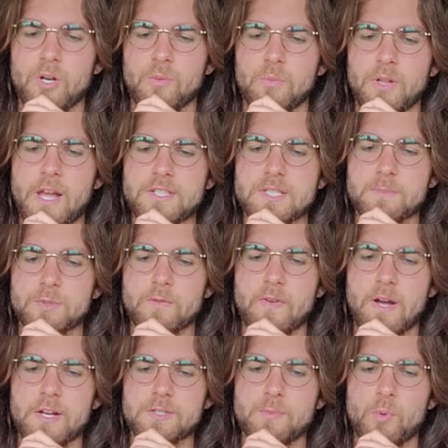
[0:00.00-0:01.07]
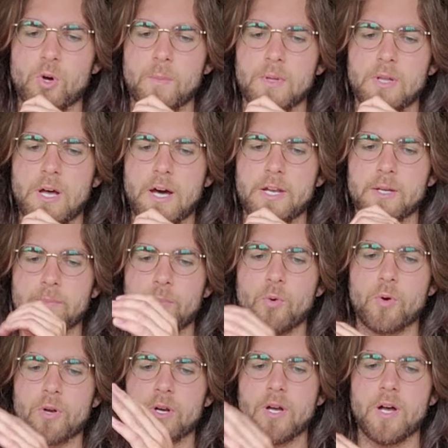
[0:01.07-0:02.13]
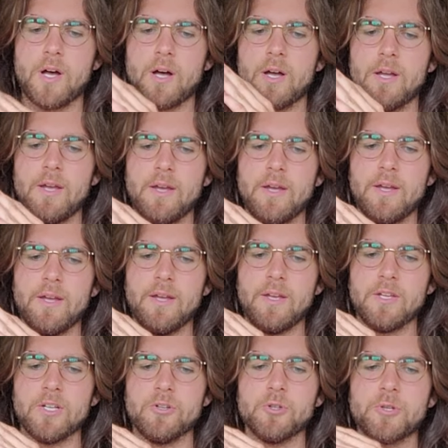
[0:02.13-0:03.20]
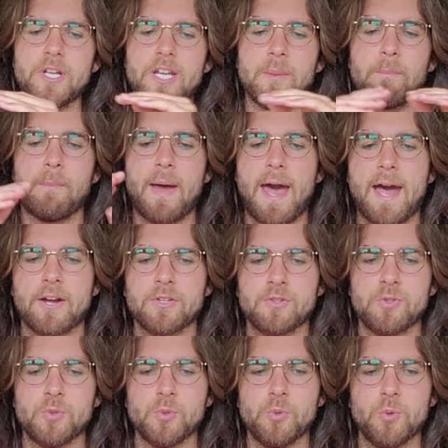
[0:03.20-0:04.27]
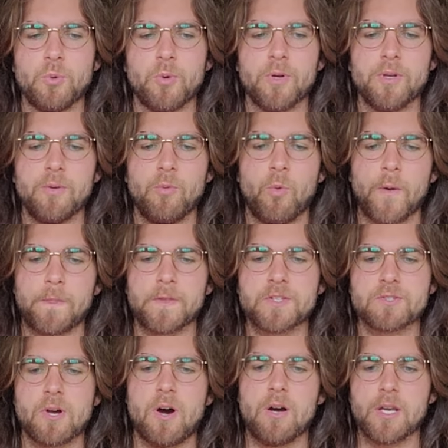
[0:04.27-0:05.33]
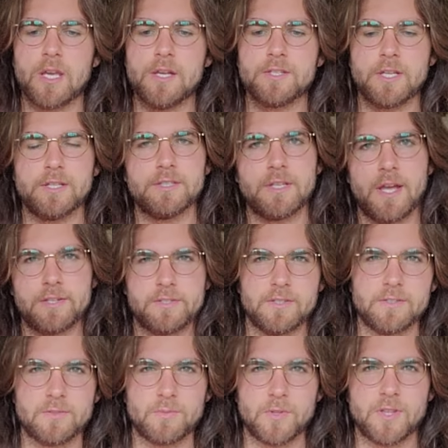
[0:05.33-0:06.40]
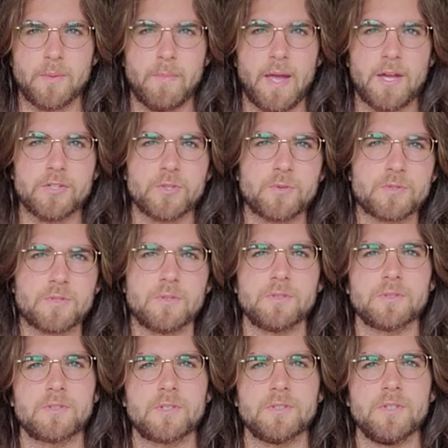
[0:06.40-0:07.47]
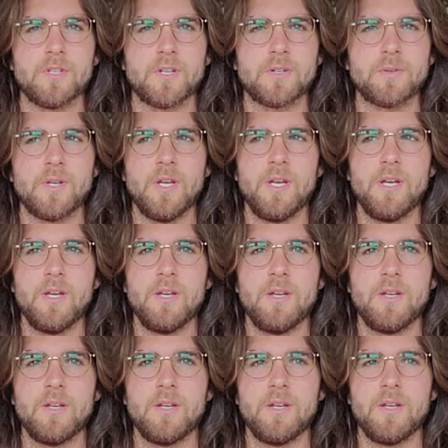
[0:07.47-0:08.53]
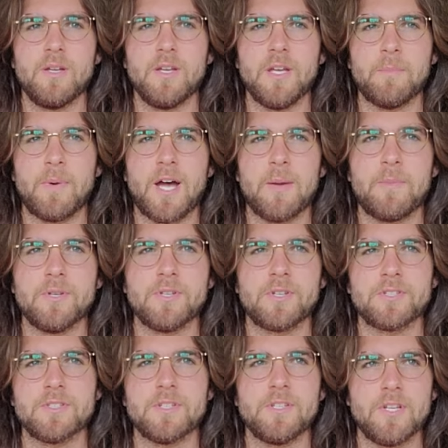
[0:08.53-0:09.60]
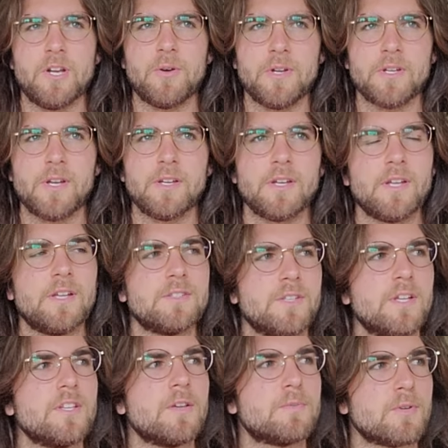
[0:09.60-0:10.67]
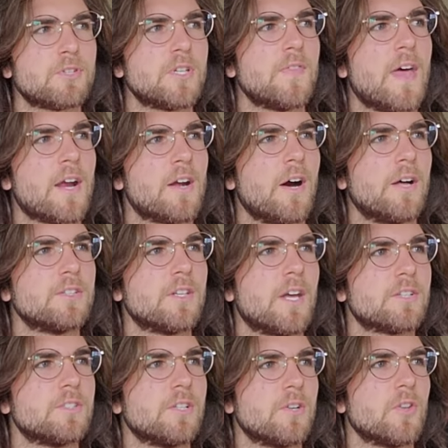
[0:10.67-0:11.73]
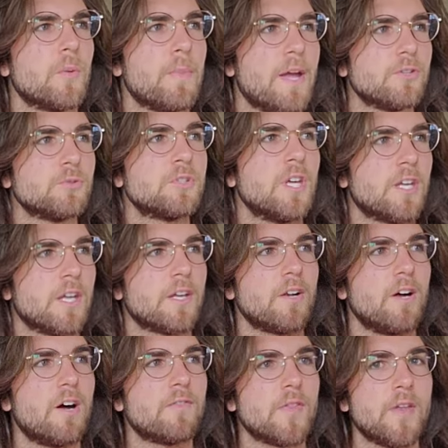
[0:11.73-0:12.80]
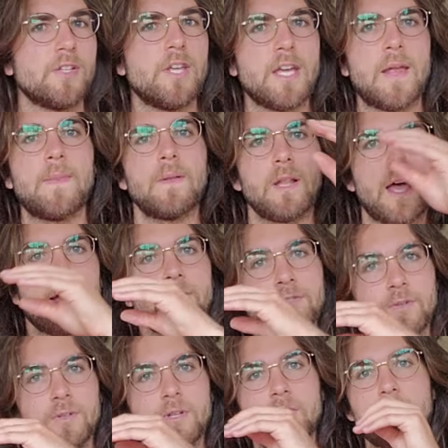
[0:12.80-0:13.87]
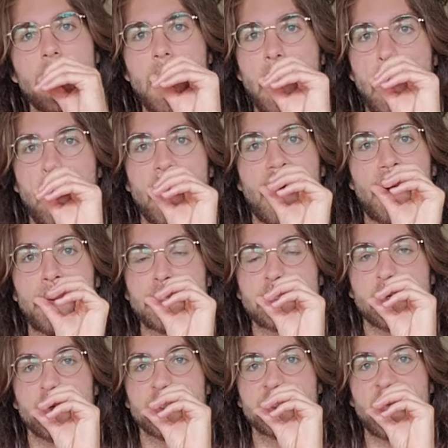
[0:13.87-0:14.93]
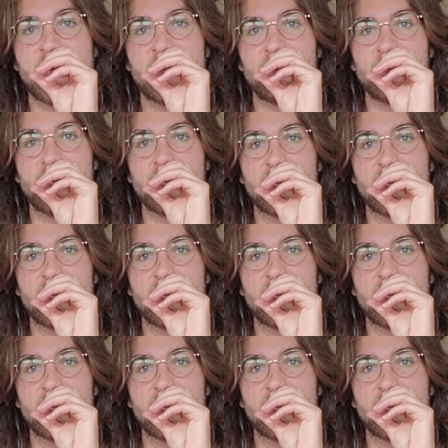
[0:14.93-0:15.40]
Less improvised, more melodic, more you're getting back to what the song is at its essence with the banjo solos, in my opinion, because especially in that context, the banjo's kicking it off and then taking the last solo, and so it's kind of